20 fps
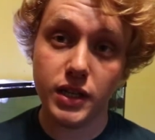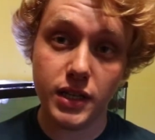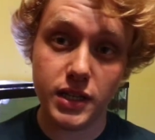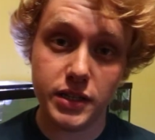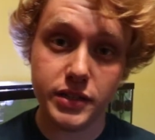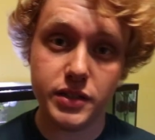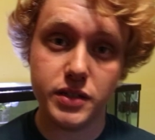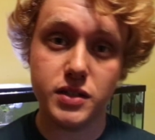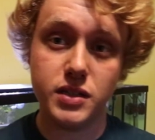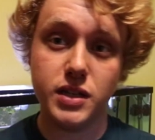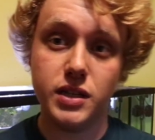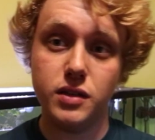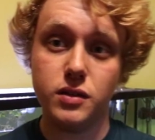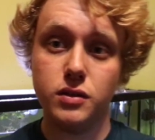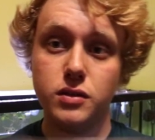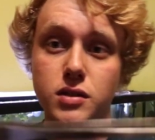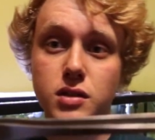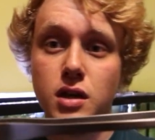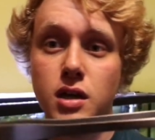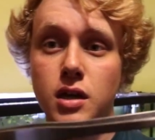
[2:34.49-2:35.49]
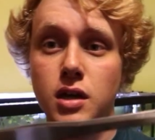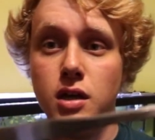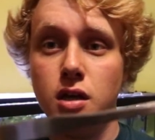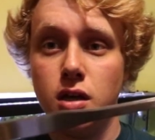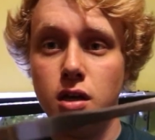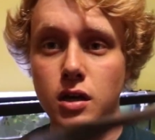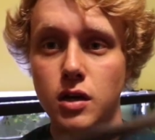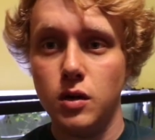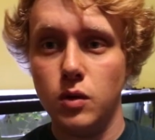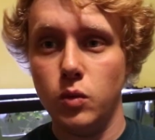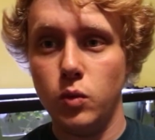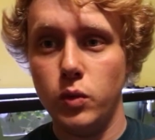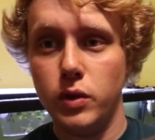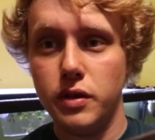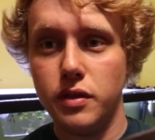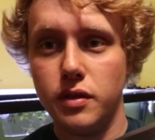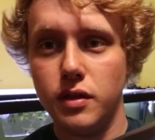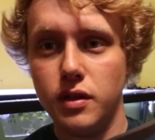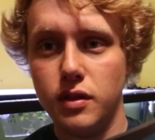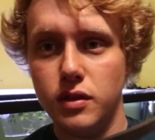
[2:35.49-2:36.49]
that eats the snails
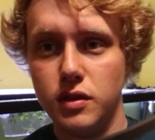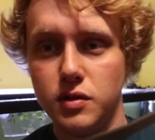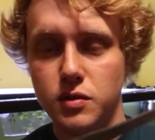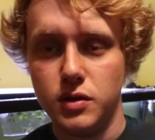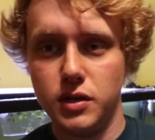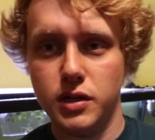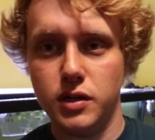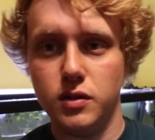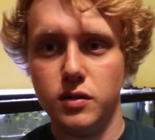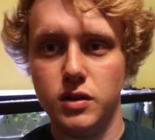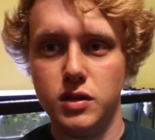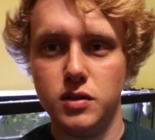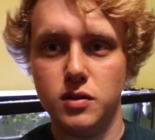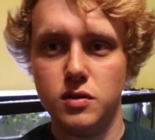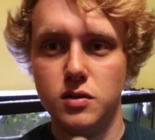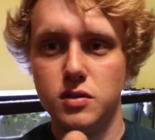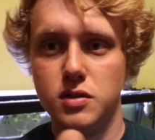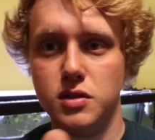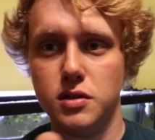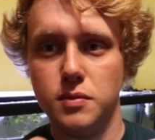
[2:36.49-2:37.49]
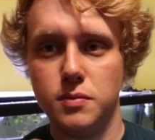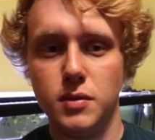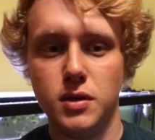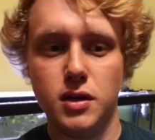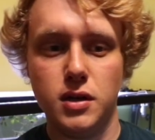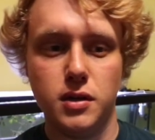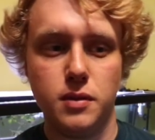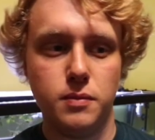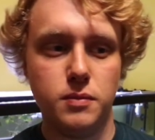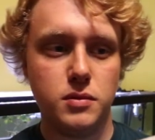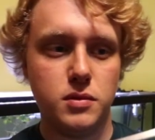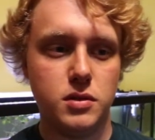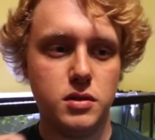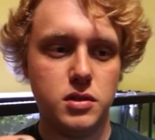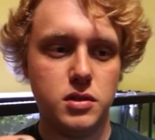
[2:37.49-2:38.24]
with this right here. These are some